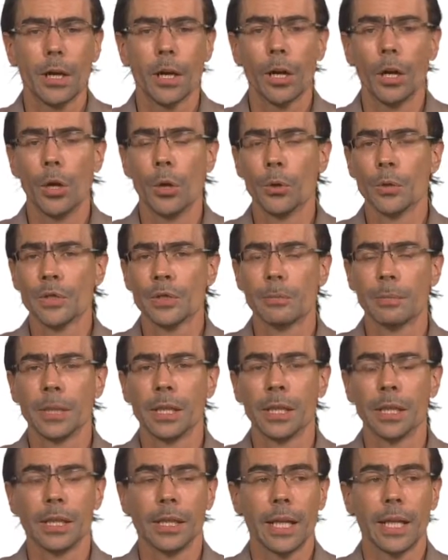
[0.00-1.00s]
a host
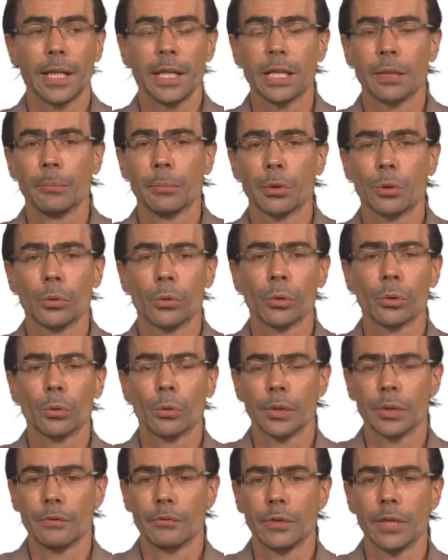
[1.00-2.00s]
being any computer
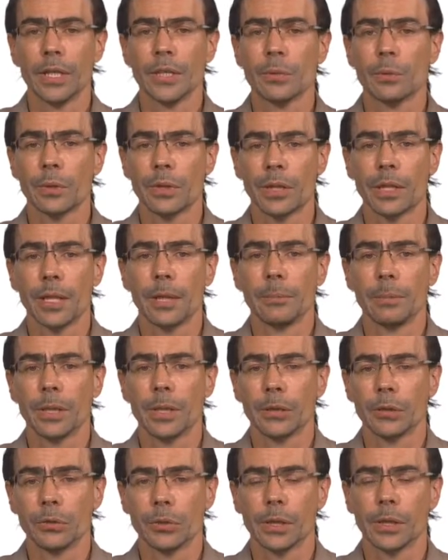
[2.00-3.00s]
or device with an
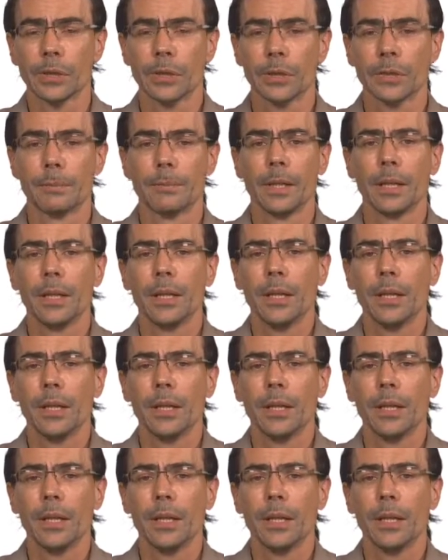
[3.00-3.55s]
IP address.